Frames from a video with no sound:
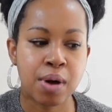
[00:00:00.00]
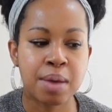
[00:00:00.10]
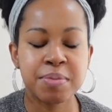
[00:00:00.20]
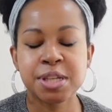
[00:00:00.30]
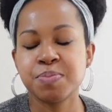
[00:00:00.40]
I
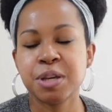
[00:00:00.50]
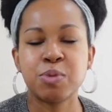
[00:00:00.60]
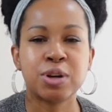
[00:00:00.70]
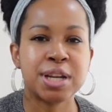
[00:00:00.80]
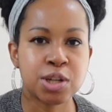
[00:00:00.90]
miss being
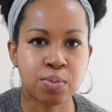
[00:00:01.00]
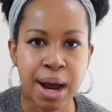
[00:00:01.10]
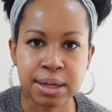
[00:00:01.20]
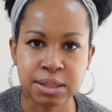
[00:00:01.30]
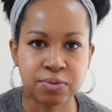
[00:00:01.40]
more
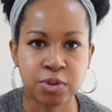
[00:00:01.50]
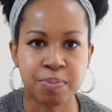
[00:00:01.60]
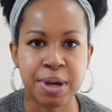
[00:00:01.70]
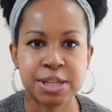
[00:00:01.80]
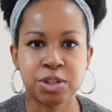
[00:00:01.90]
interactive
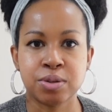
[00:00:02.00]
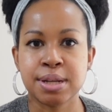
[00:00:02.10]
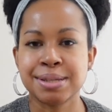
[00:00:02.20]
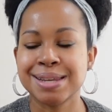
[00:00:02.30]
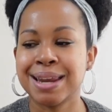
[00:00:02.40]
with my
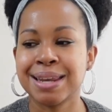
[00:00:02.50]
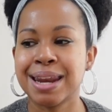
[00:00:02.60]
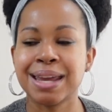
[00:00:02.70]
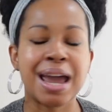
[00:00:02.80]
students and getting